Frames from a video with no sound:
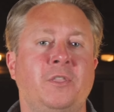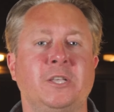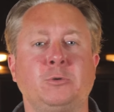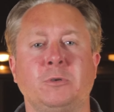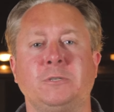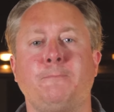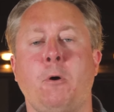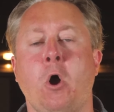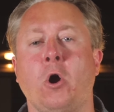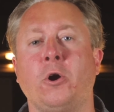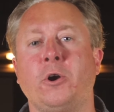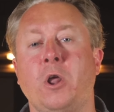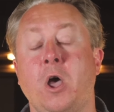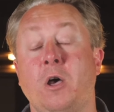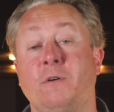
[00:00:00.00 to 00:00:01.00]
This was
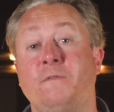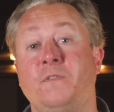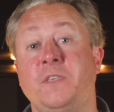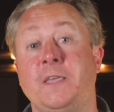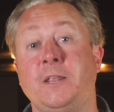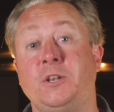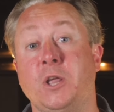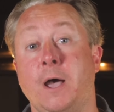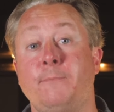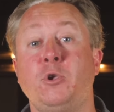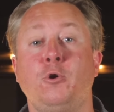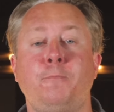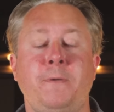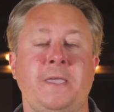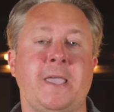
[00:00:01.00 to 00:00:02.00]
part of the
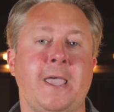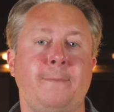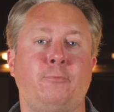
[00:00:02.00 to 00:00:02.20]
WPA